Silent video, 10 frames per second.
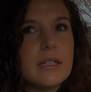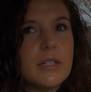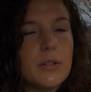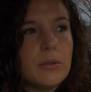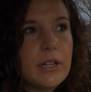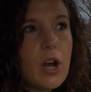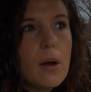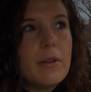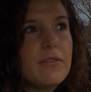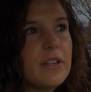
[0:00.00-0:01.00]
you know, like
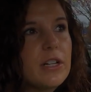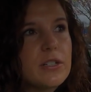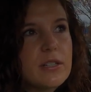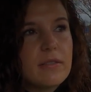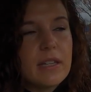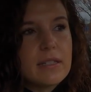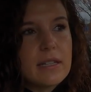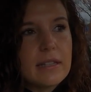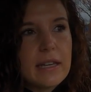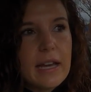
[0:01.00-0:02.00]
common fears and things
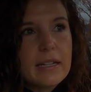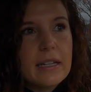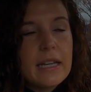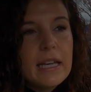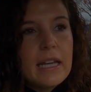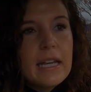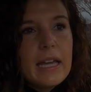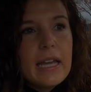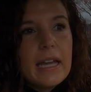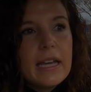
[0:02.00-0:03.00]
like that.
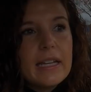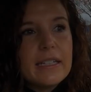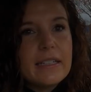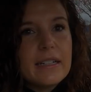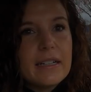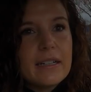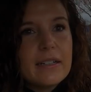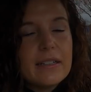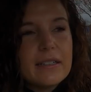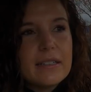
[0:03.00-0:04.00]
And
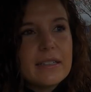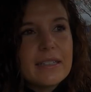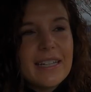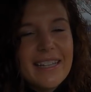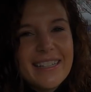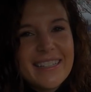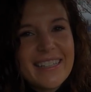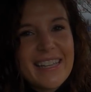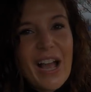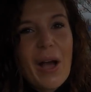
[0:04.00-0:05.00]

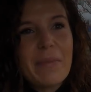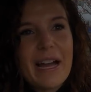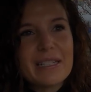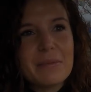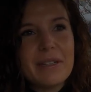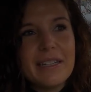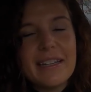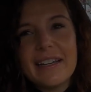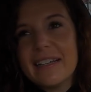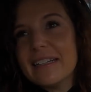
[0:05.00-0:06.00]
he got back to
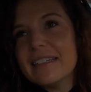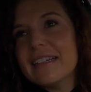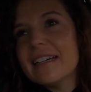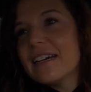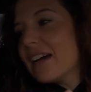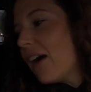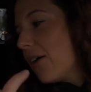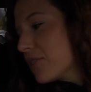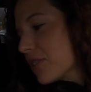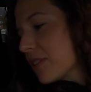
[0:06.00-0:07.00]
me, and
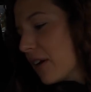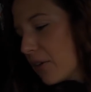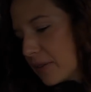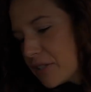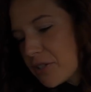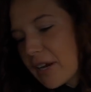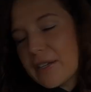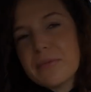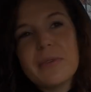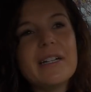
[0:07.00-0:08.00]
I'll read you
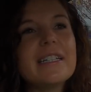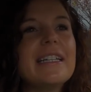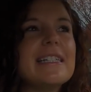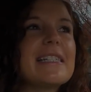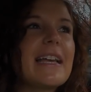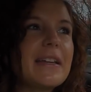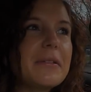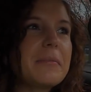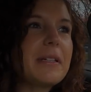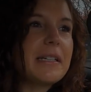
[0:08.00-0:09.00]
guys what he
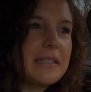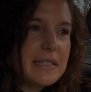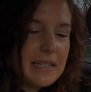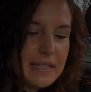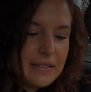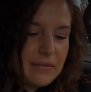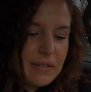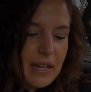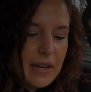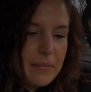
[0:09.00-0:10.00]
said because it
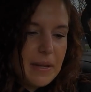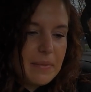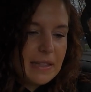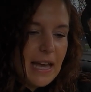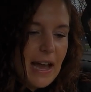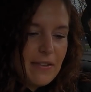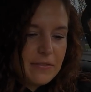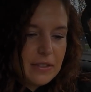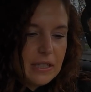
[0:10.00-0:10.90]
kind of made me laugh.